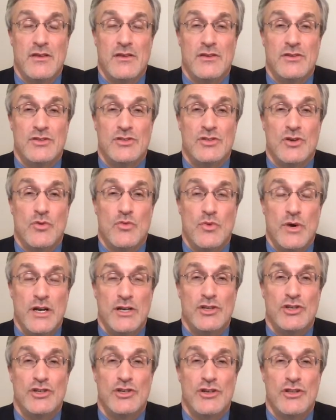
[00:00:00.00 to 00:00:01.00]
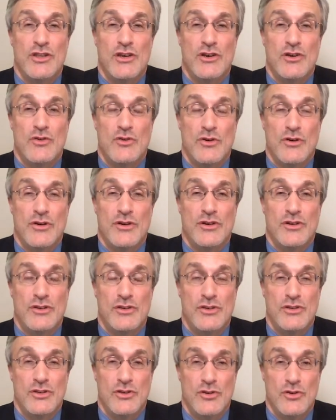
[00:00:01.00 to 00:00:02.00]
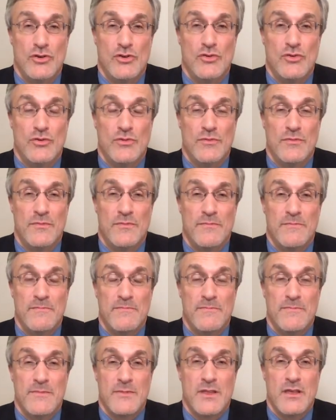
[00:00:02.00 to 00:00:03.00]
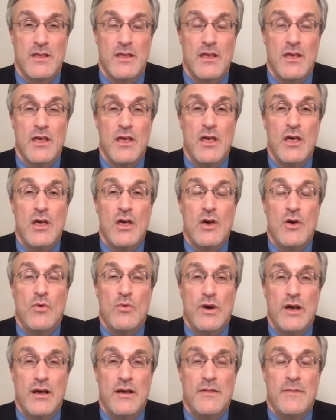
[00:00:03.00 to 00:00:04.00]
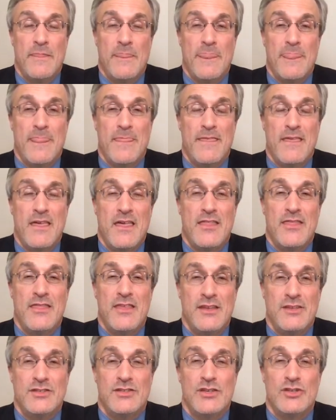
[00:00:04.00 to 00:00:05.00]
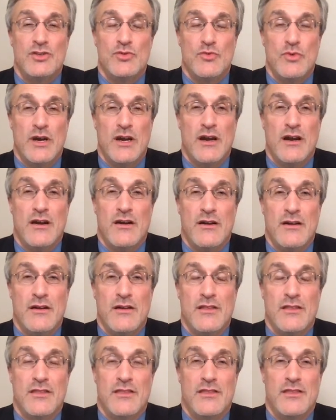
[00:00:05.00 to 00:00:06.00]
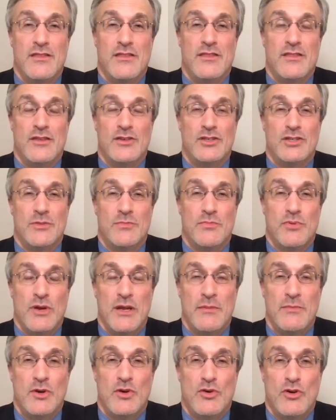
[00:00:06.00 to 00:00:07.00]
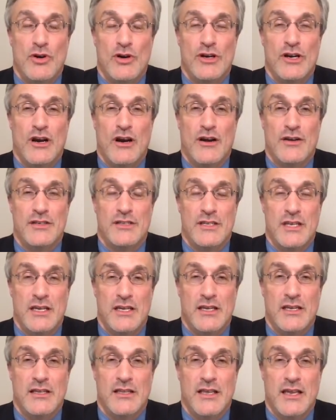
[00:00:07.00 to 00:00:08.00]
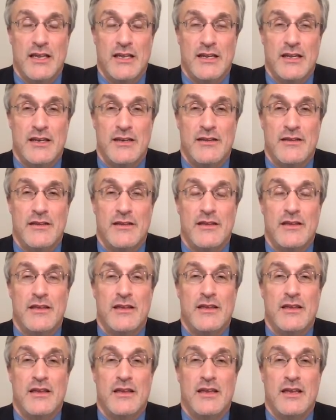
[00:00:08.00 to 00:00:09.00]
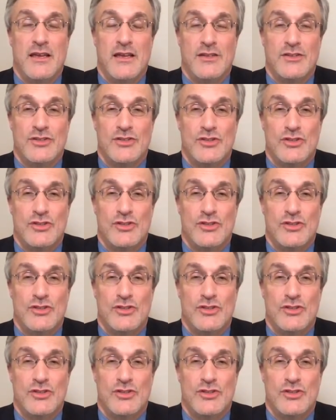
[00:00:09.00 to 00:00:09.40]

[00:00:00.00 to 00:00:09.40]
So what should the court do? Well, this is where the Supreme Court articulated its